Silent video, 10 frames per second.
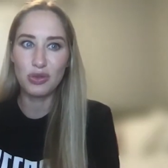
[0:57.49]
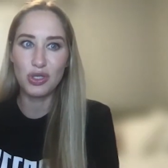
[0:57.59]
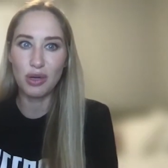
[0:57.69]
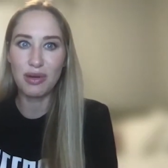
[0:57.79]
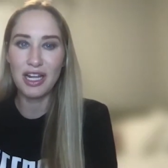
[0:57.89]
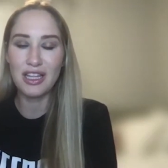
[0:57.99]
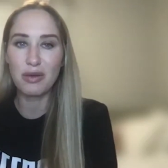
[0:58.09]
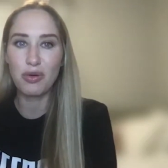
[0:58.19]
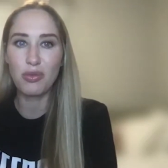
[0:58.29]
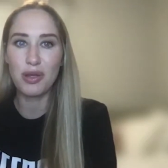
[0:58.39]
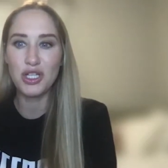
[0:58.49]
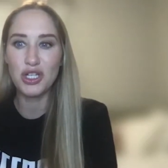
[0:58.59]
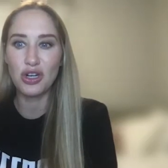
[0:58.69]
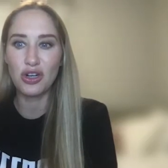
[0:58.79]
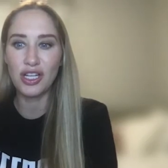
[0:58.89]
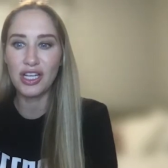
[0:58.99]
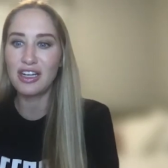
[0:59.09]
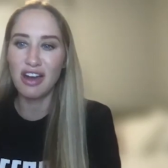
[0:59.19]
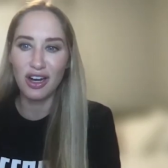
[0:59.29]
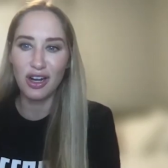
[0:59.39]
terminate their probation early
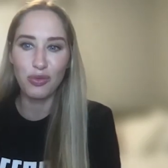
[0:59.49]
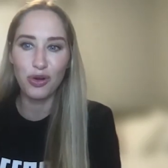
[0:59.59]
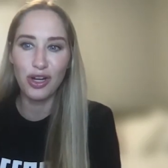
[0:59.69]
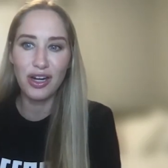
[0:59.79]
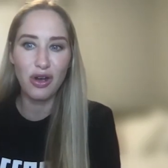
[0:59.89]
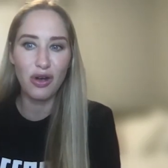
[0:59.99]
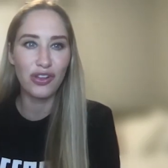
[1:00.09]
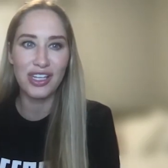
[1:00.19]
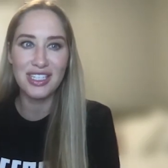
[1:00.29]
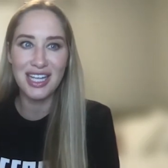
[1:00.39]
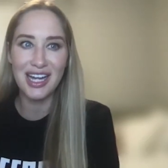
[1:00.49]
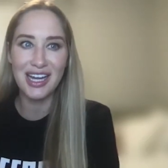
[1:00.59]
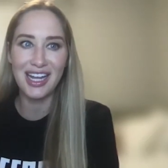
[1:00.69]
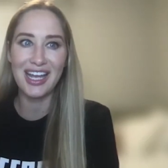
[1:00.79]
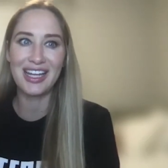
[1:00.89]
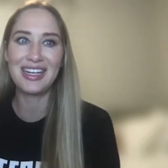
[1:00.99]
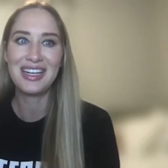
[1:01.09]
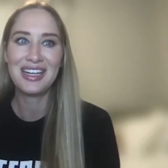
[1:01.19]
knock on wood hopefully he's signing it